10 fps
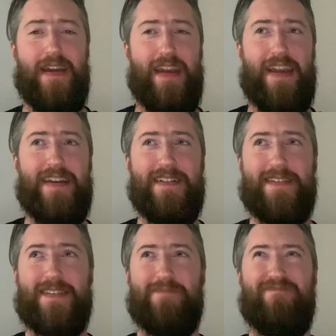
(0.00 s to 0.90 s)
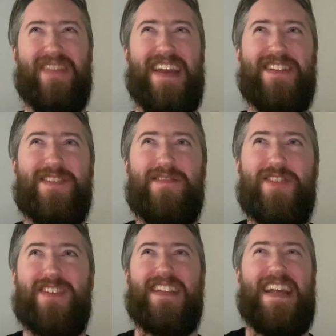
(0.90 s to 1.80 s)
is it's
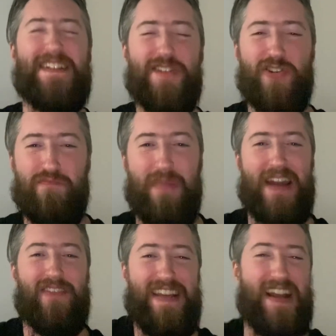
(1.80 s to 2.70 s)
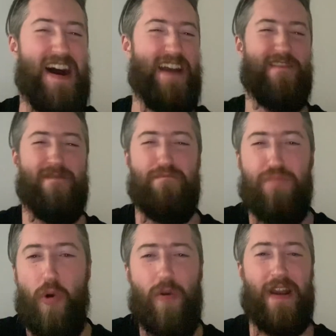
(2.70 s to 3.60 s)
just instrumentally kind of
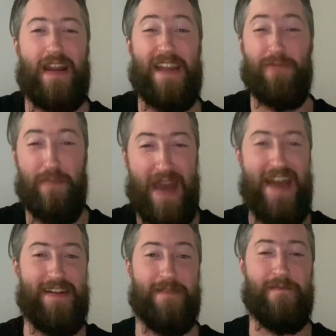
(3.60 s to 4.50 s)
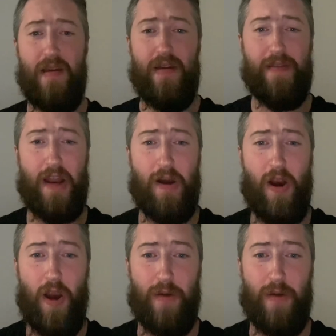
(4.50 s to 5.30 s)
boring and repetitive. There are